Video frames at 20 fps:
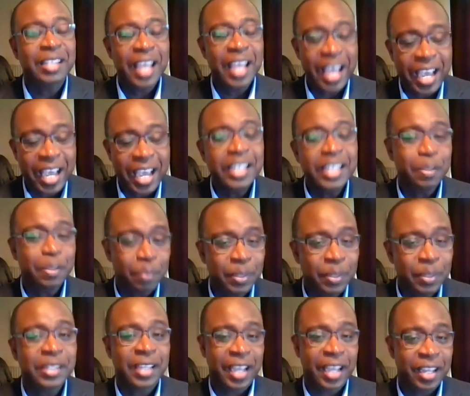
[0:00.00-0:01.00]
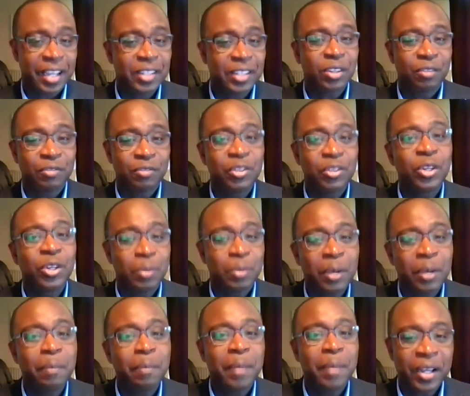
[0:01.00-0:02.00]
80% of
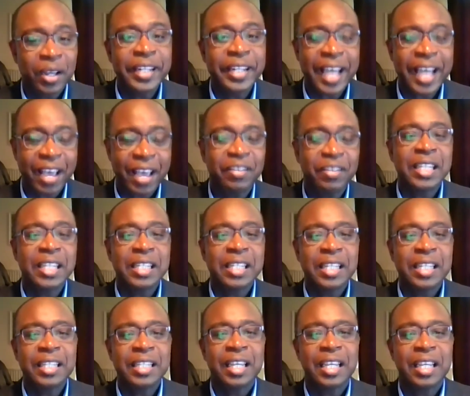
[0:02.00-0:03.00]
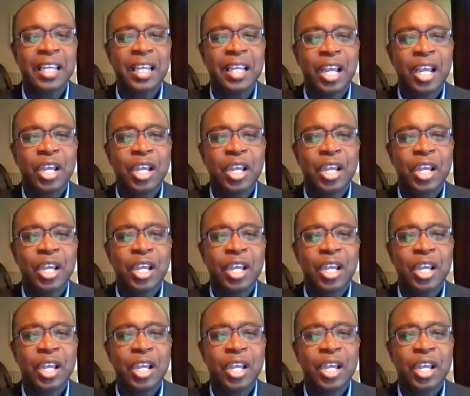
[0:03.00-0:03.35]
global biodiversity.